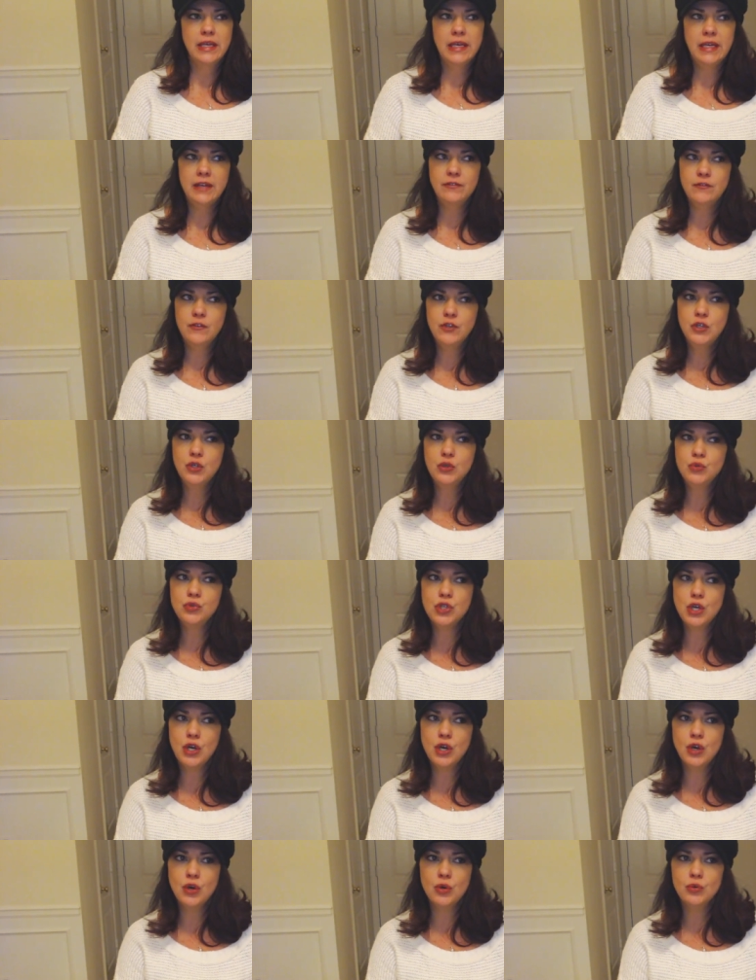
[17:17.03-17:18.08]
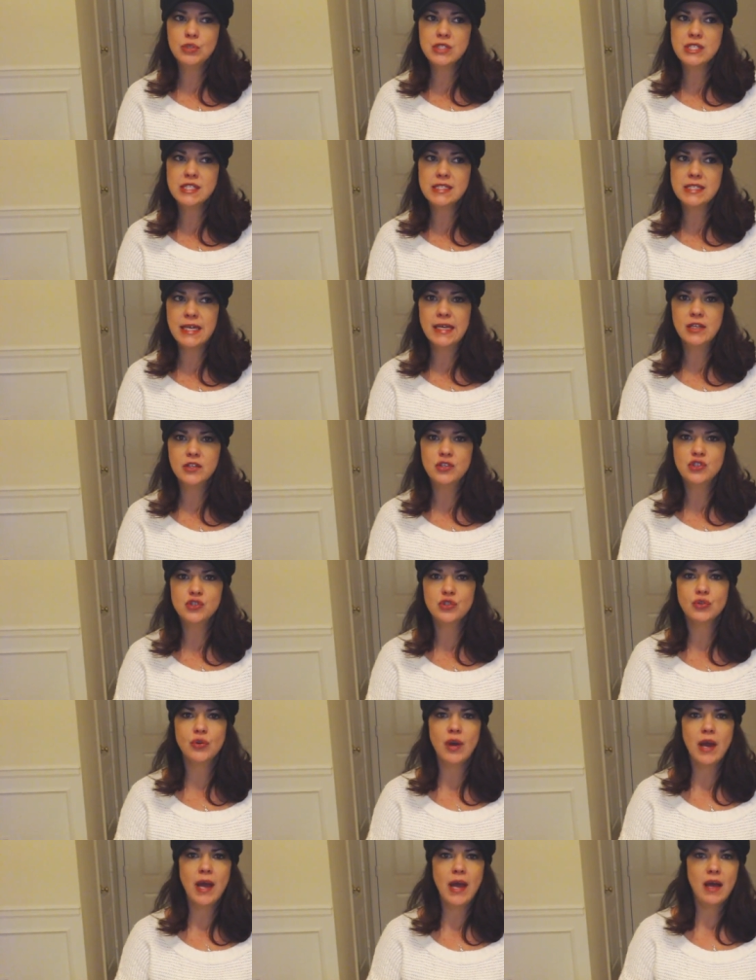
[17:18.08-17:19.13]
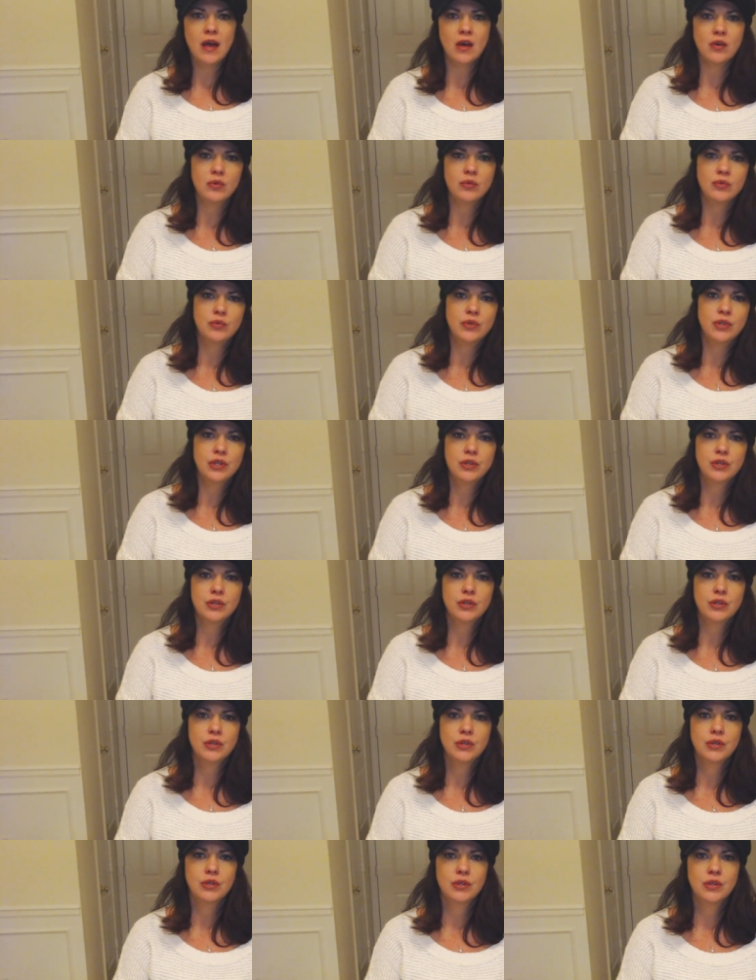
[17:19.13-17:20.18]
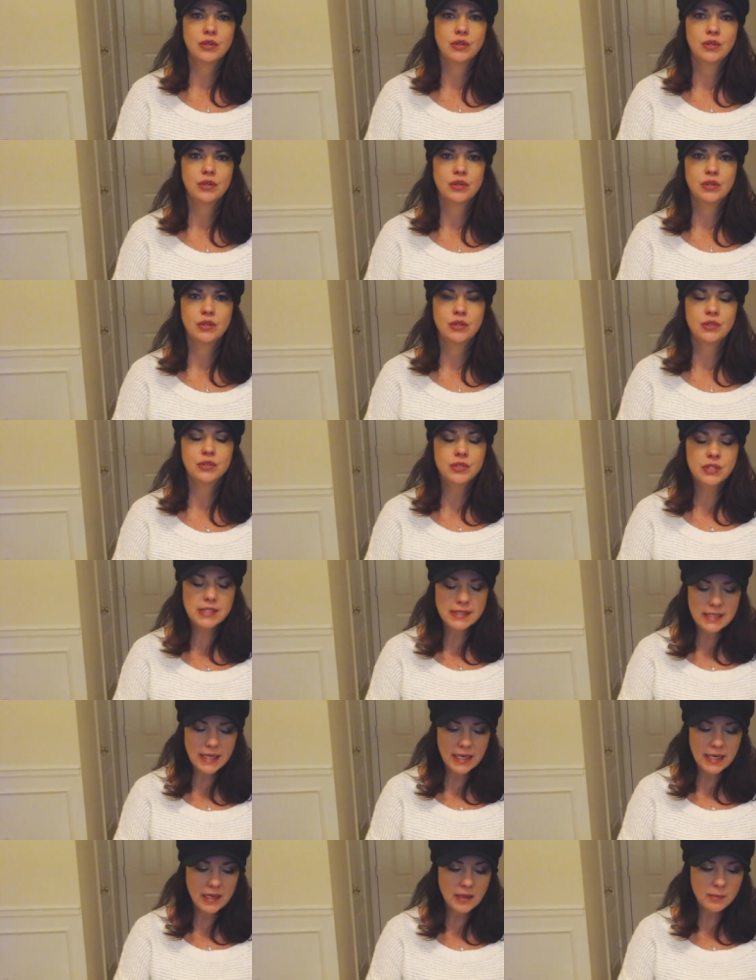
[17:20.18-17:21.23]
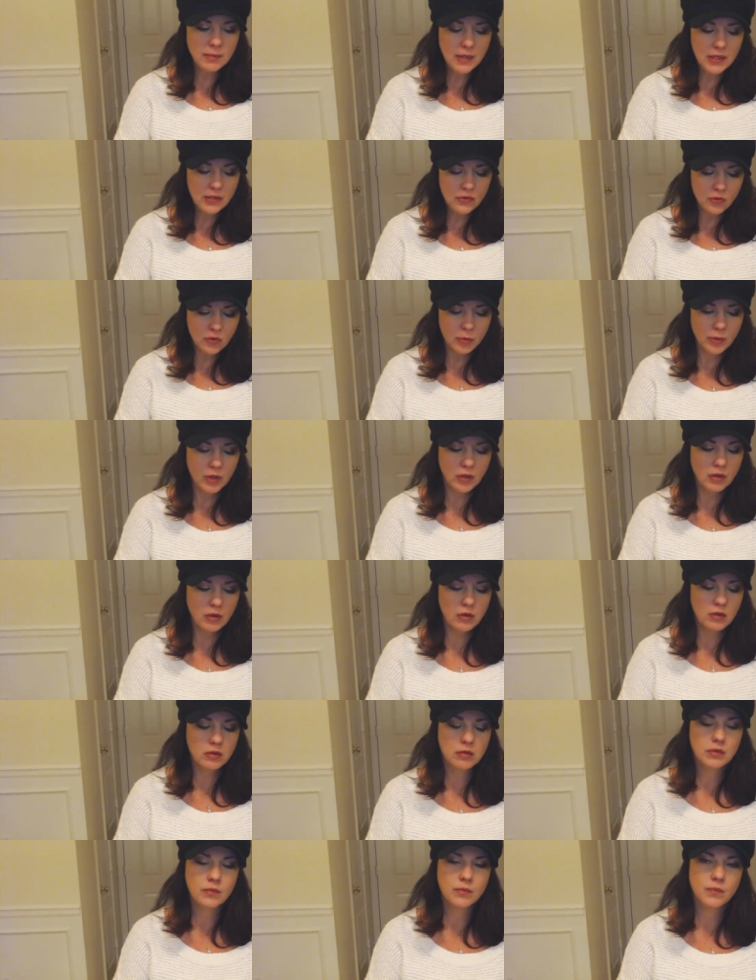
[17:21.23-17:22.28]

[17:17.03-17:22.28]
If you don't stand your ground, you'll stay miserable.